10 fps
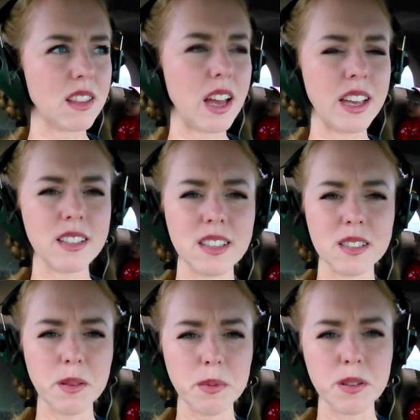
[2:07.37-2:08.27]
I guess
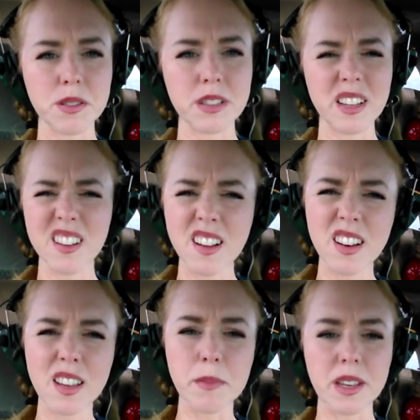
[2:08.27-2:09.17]
that's my personal take. They're
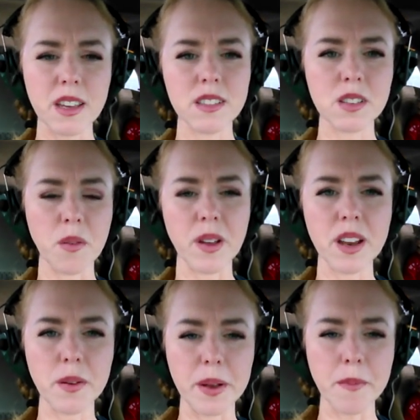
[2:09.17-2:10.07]
kind of gimmicky. So
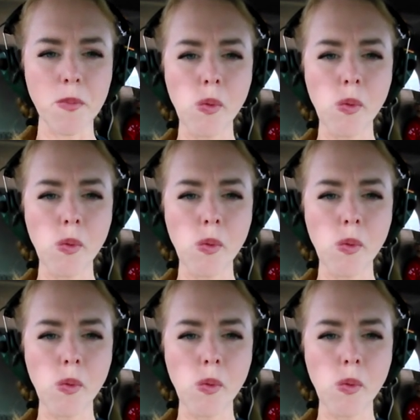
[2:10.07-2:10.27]
anyway,